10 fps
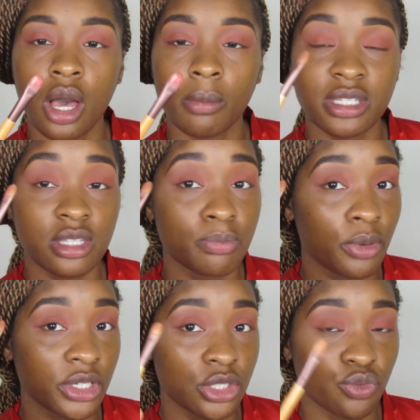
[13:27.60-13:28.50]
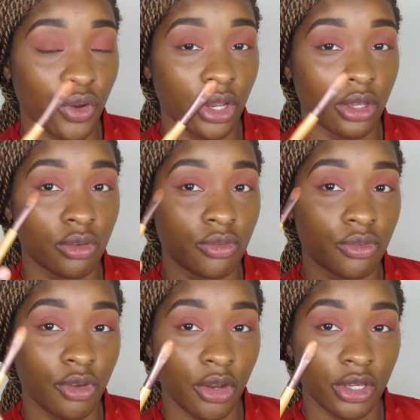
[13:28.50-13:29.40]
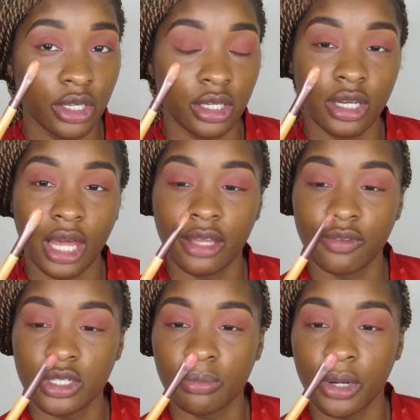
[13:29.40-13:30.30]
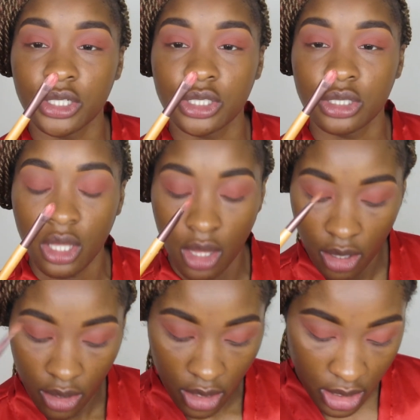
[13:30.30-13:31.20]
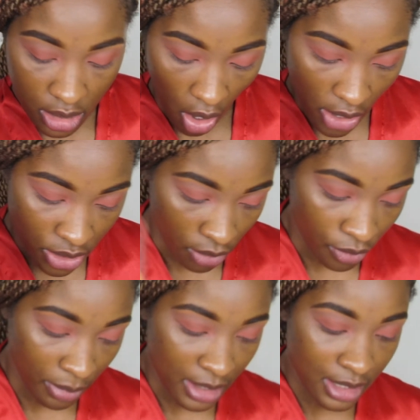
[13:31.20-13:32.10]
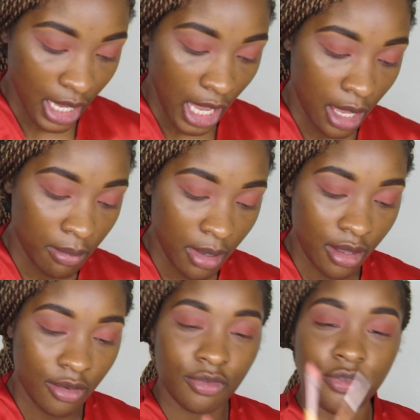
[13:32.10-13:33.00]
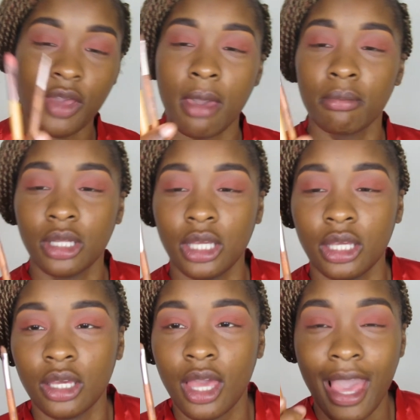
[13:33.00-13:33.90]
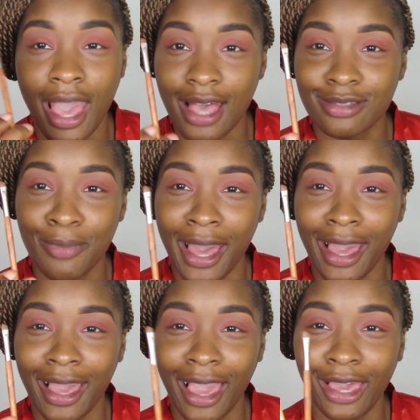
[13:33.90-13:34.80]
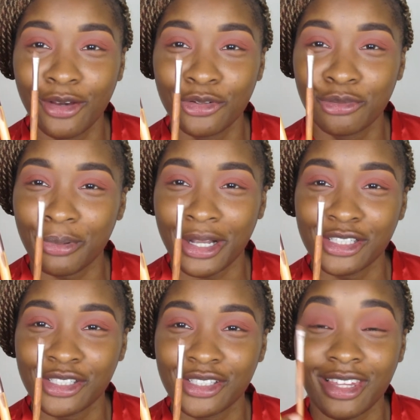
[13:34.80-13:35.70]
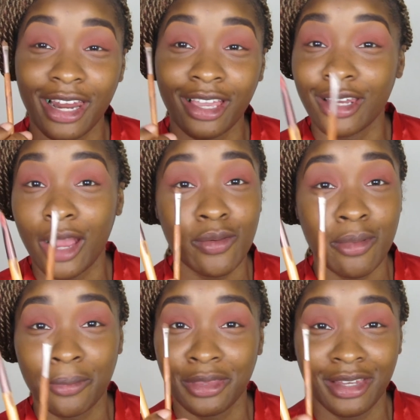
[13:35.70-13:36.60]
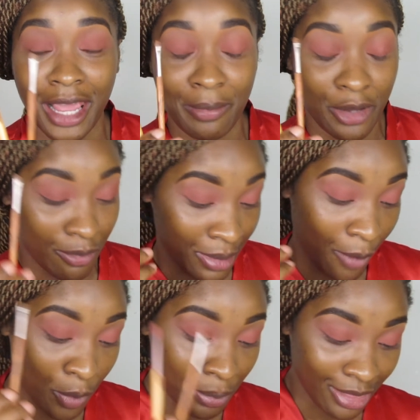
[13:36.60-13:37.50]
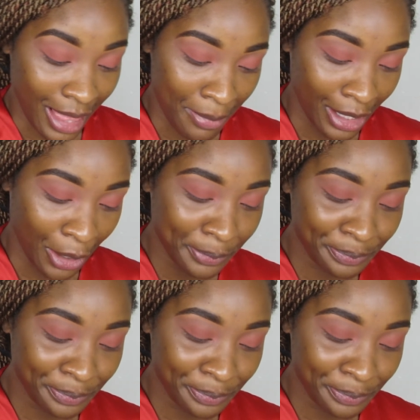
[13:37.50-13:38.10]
This brush is very, very good. I love this brush. This is also from the same family as my angled brush that I cannot remember the name of, but I will put that below.